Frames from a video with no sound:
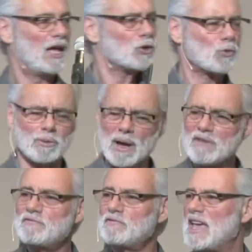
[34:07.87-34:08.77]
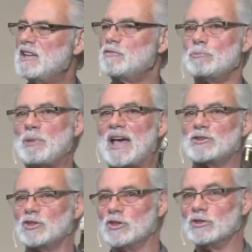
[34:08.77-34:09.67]
It's one of my favorite
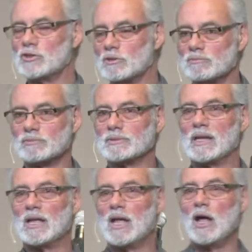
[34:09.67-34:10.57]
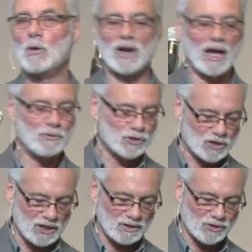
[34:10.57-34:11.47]
passages. When I was
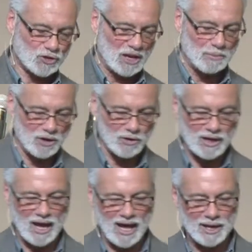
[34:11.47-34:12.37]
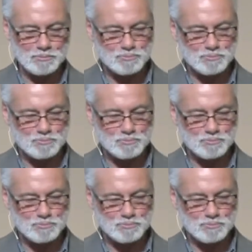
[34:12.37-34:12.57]
in seminary, I